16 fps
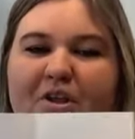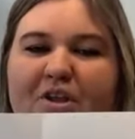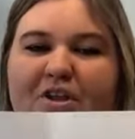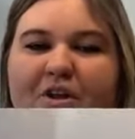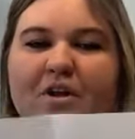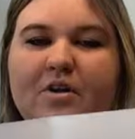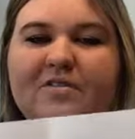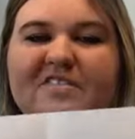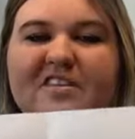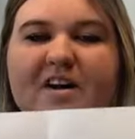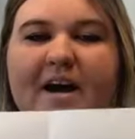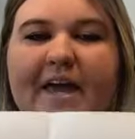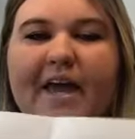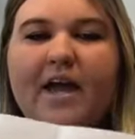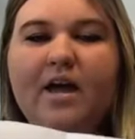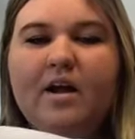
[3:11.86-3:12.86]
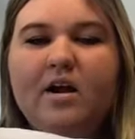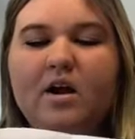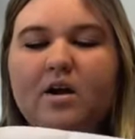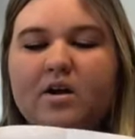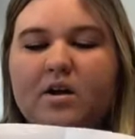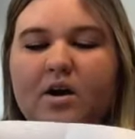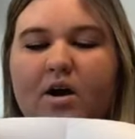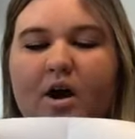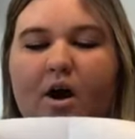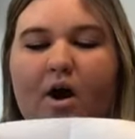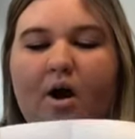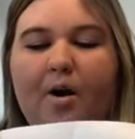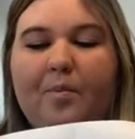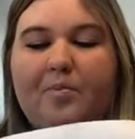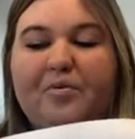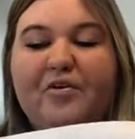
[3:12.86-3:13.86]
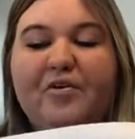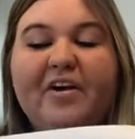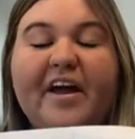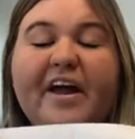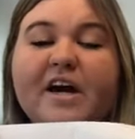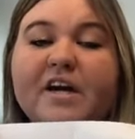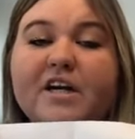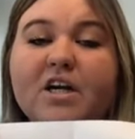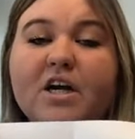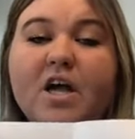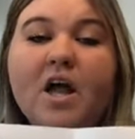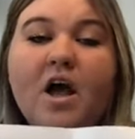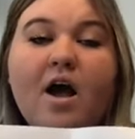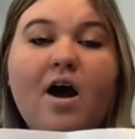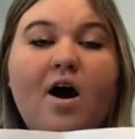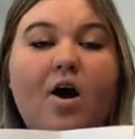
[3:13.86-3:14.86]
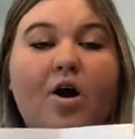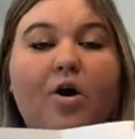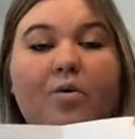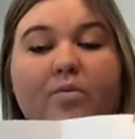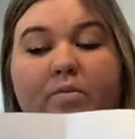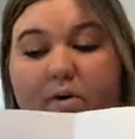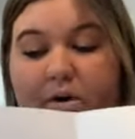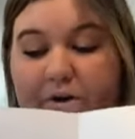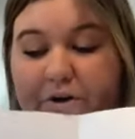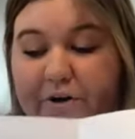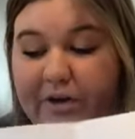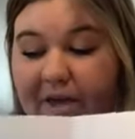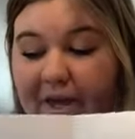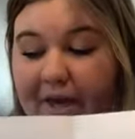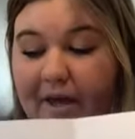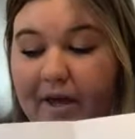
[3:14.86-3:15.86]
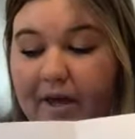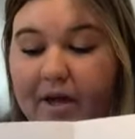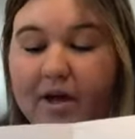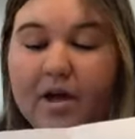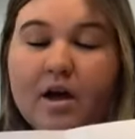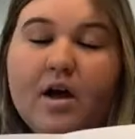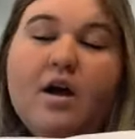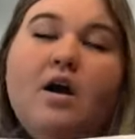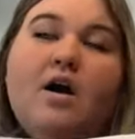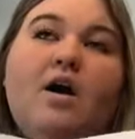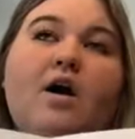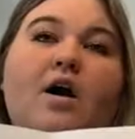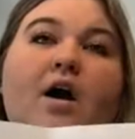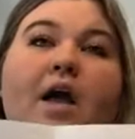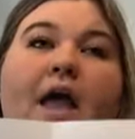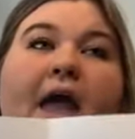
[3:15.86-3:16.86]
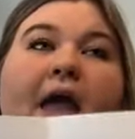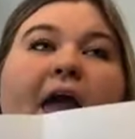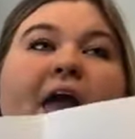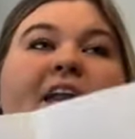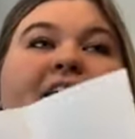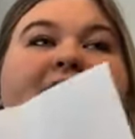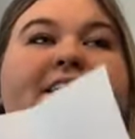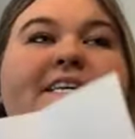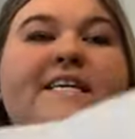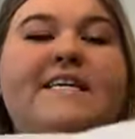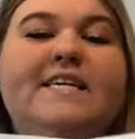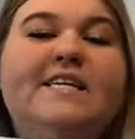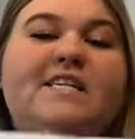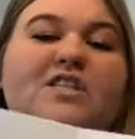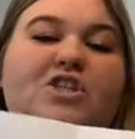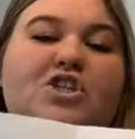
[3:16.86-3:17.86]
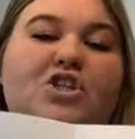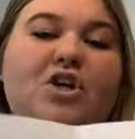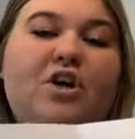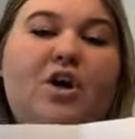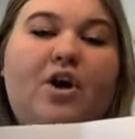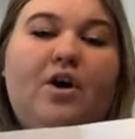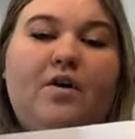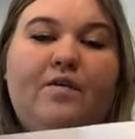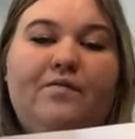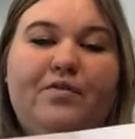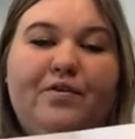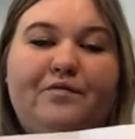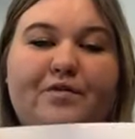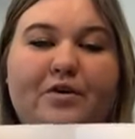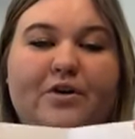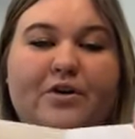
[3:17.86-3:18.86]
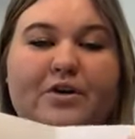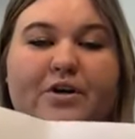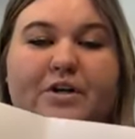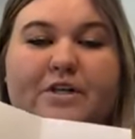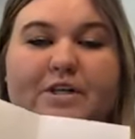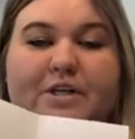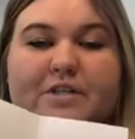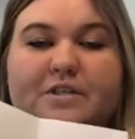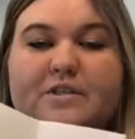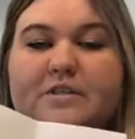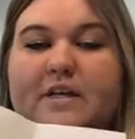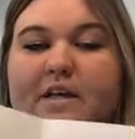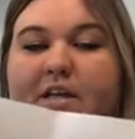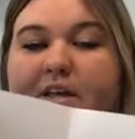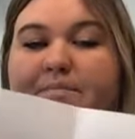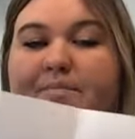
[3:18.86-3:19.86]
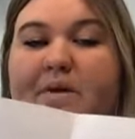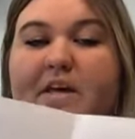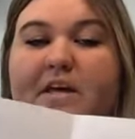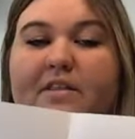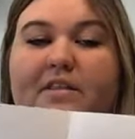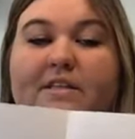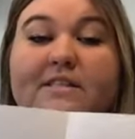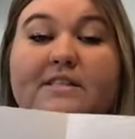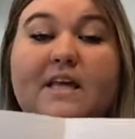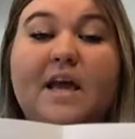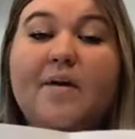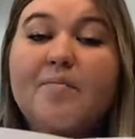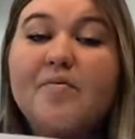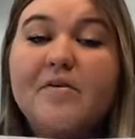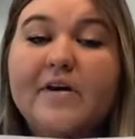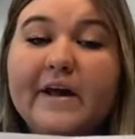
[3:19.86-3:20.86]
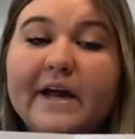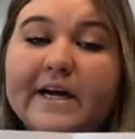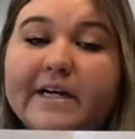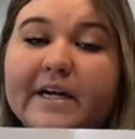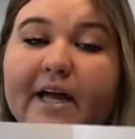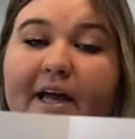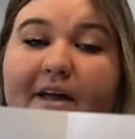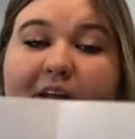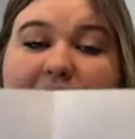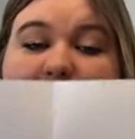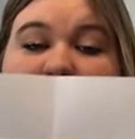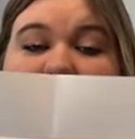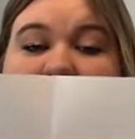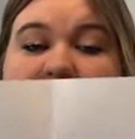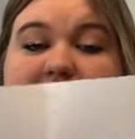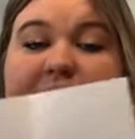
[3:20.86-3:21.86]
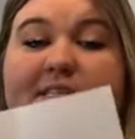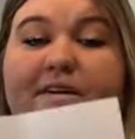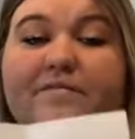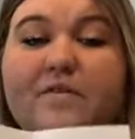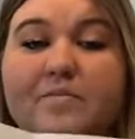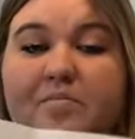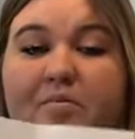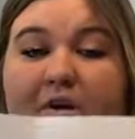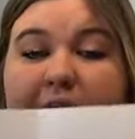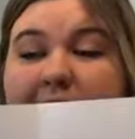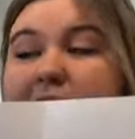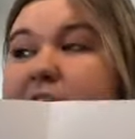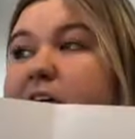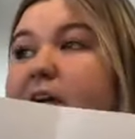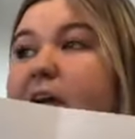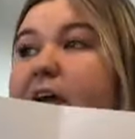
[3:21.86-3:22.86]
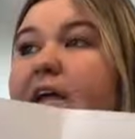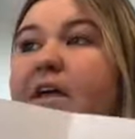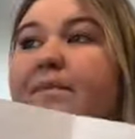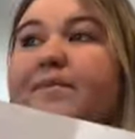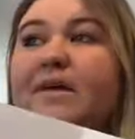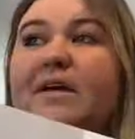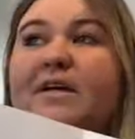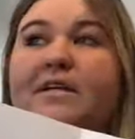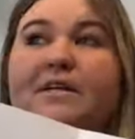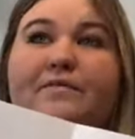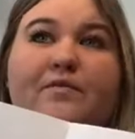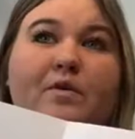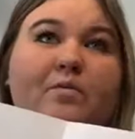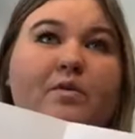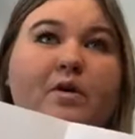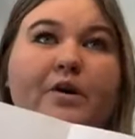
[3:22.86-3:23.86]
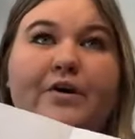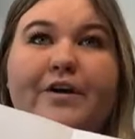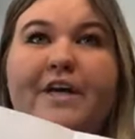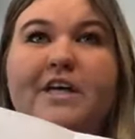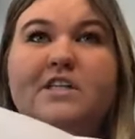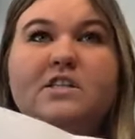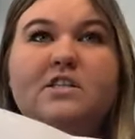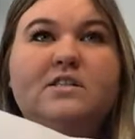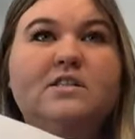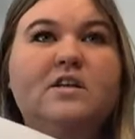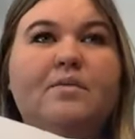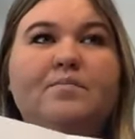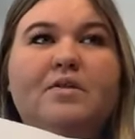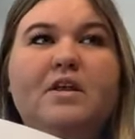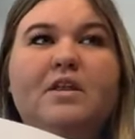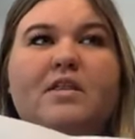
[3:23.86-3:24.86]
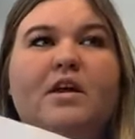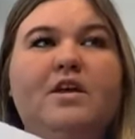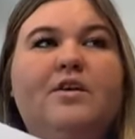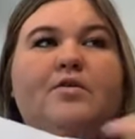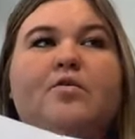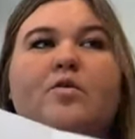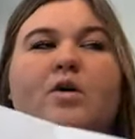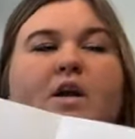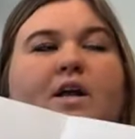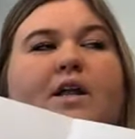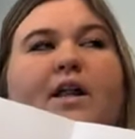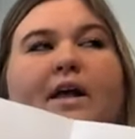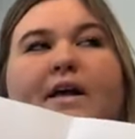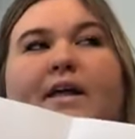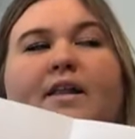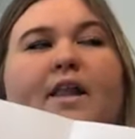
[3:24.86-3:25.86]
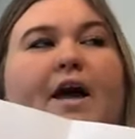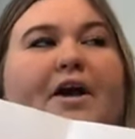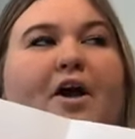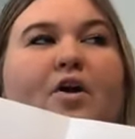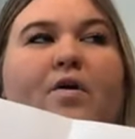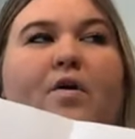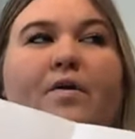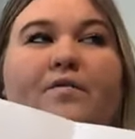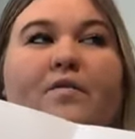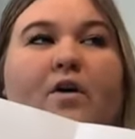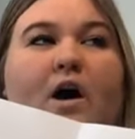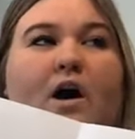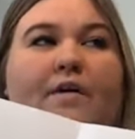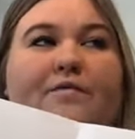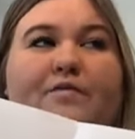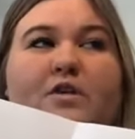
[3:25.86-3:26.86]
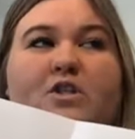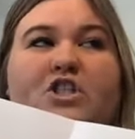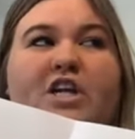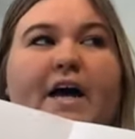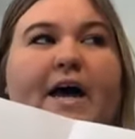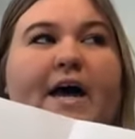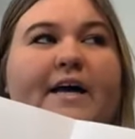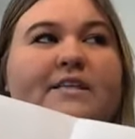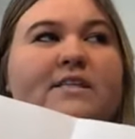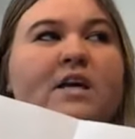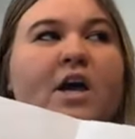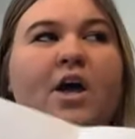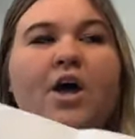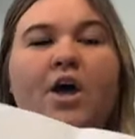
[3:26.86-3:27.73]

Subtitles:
you'll write a prayer, a worry in each of the four corners. It can be the same prayer, it can be a different prayer, it can be a different worry, just something that you want to let go of off your chest.